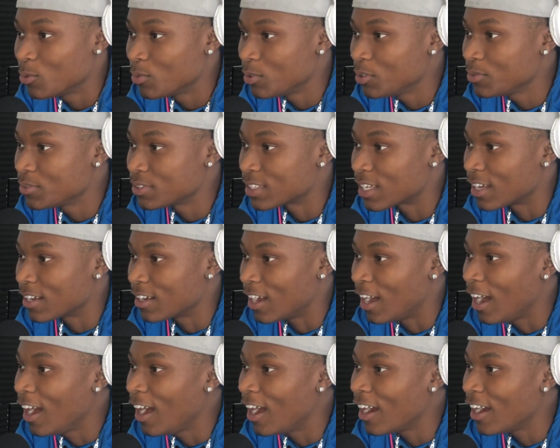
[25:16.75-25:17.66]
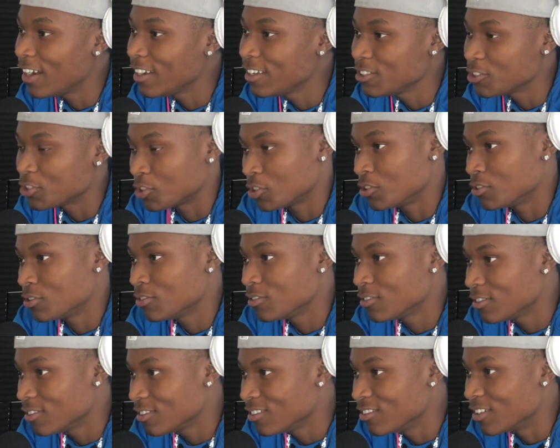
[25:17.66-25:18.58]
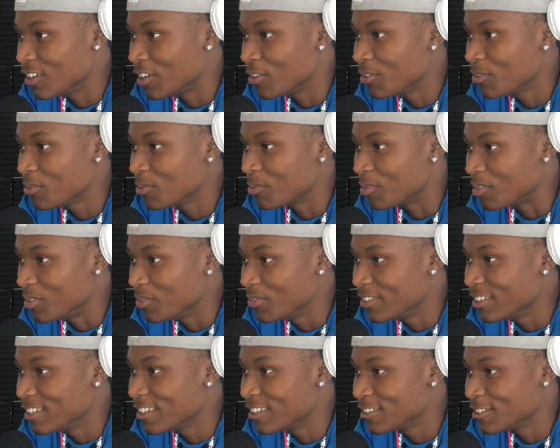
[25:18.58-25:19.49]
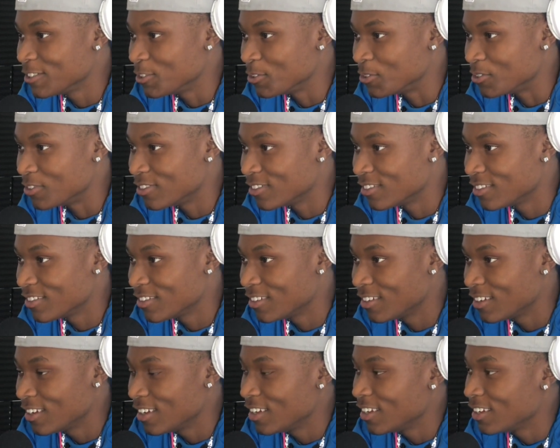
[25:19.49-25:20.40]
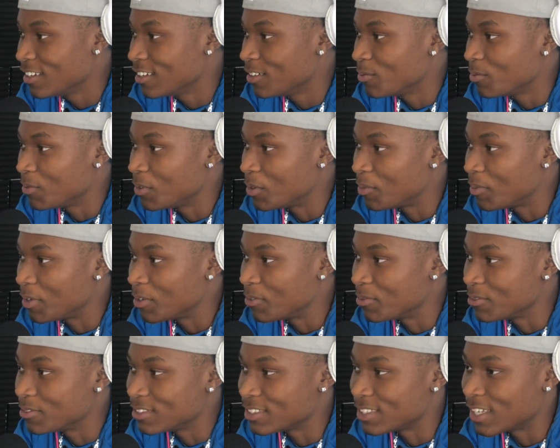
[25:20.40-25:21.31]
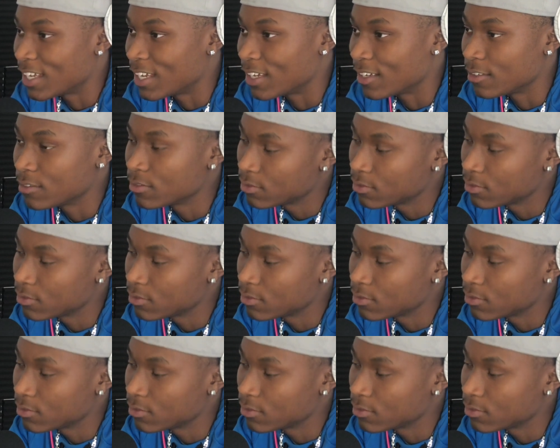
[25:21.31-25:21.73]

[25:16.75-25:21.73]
we was like, all right, so you know what we gonna do? My mama was like,